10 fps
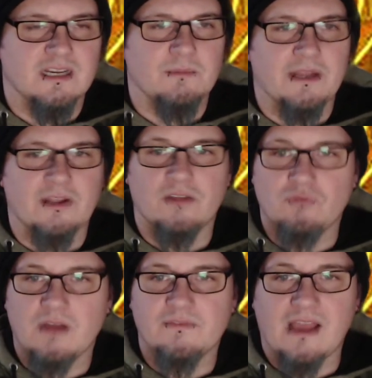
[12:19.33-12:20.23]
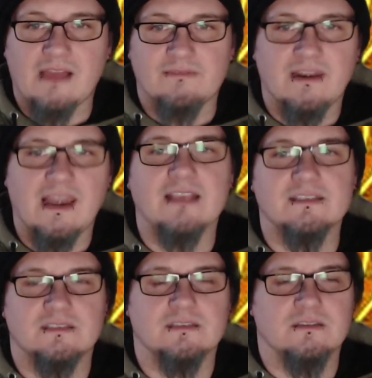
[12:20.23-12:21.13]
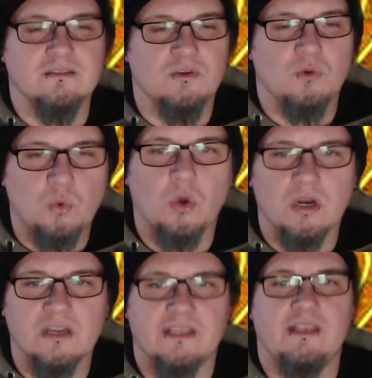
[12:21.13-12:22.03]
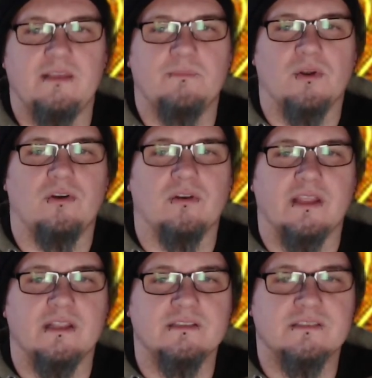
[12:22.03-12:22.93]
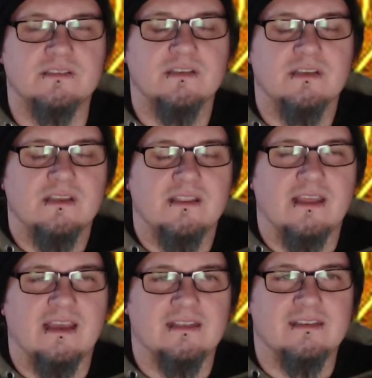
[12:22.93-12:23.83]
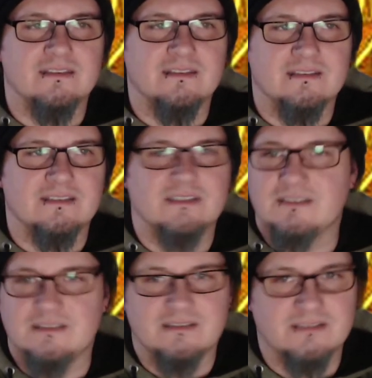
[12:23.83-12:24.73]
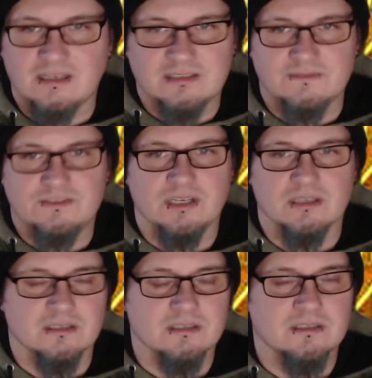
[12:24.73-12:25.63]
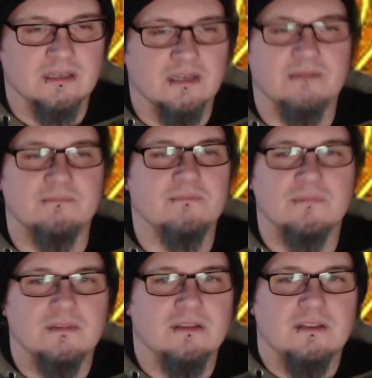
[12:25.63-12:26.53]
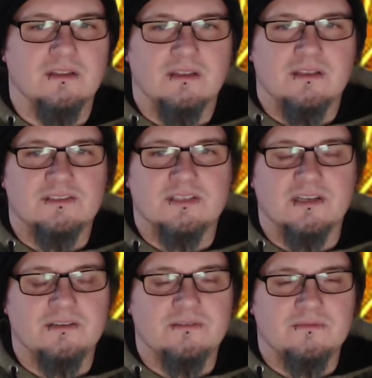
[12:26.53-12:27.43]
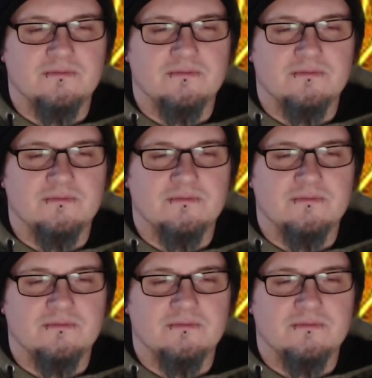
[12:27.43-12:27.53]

and I'd rather have less quality belongings than just tons of junk. Um, so